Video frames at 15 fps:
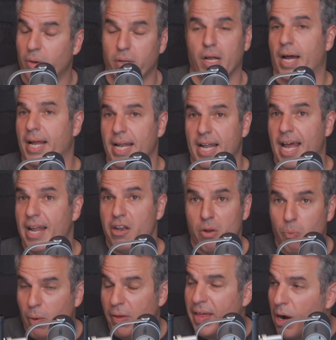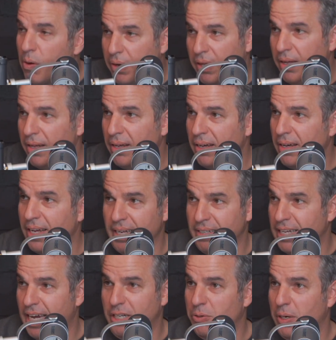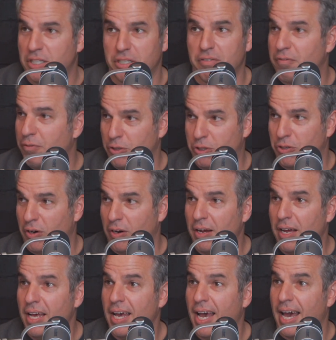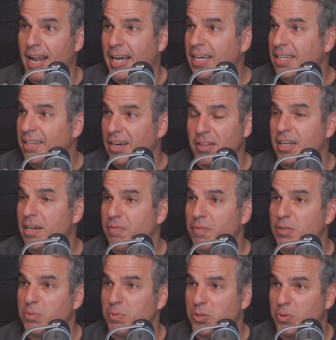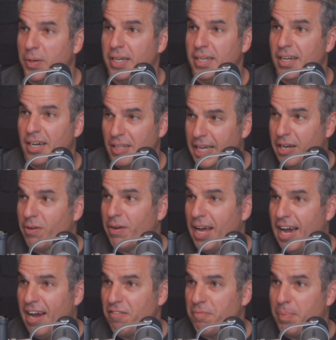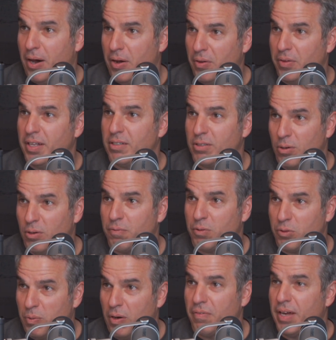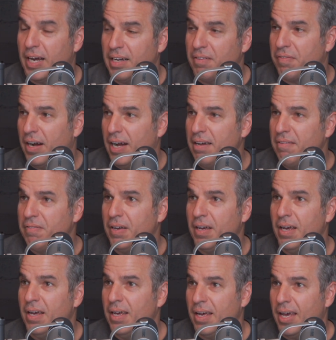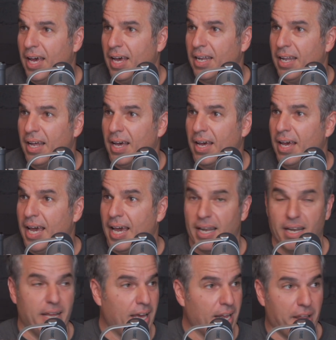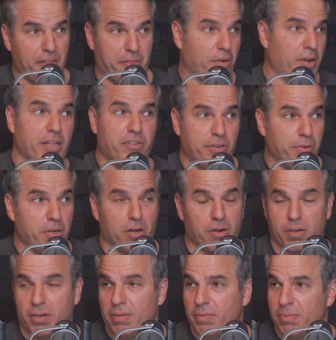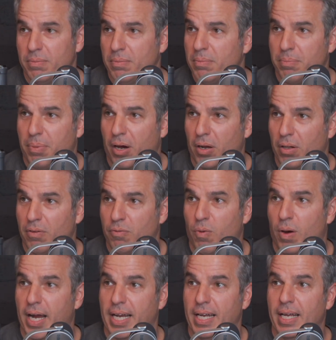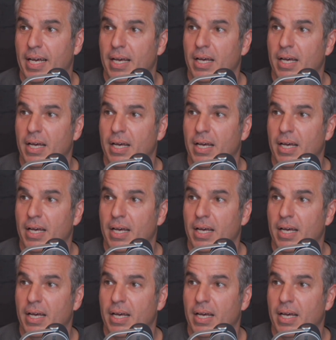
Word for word: And, and without an exaggeration, for sure. Yeah. And I could tell the difference between a liter and a half bottle that sold for twelve ninety five. Yeah. And uh, and and a thirty two dollar bottle of wine.